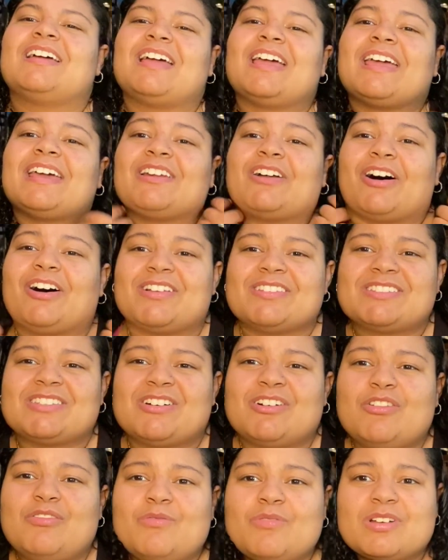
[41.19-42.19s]
And
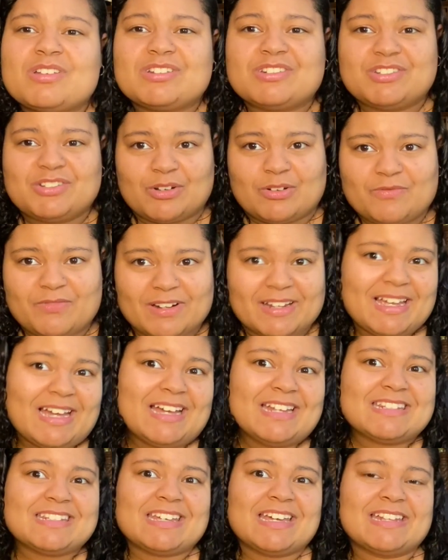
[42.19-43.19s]
also, don't
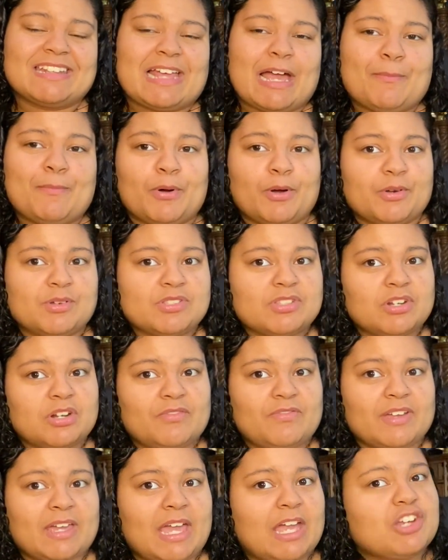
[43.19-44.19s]
forget to hit that post
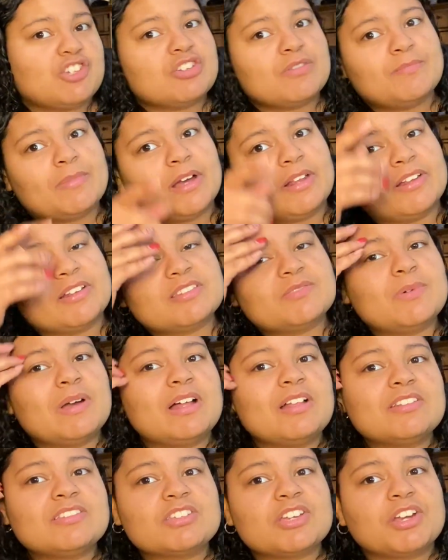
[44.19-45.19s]
notification bell as
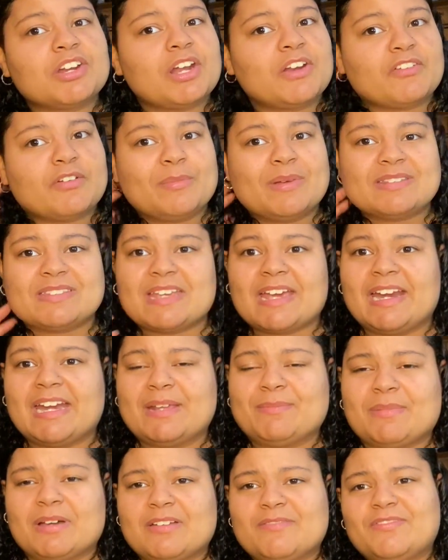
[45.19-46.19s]
well so you never miss any
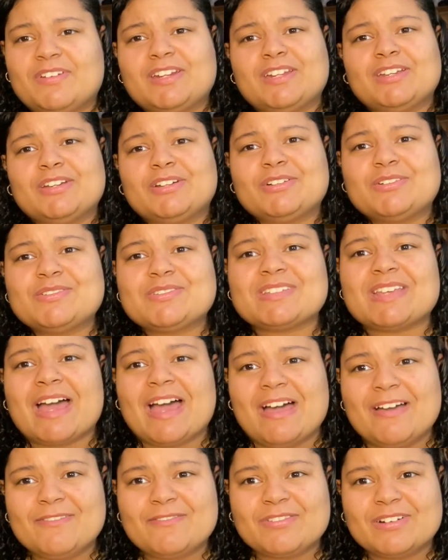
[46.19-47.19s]
of my videos
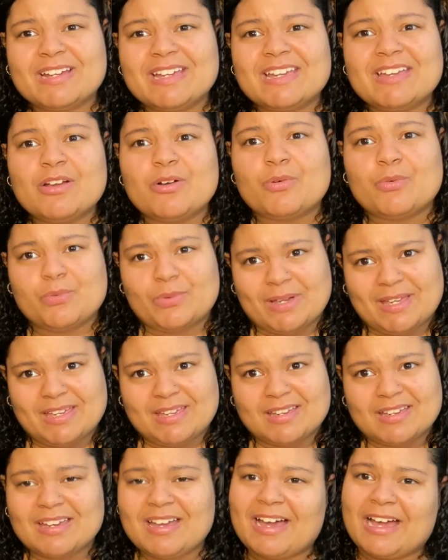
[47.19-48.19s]
every
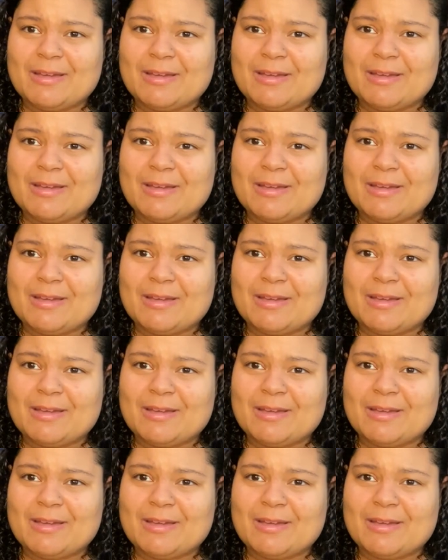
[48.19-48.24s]
week I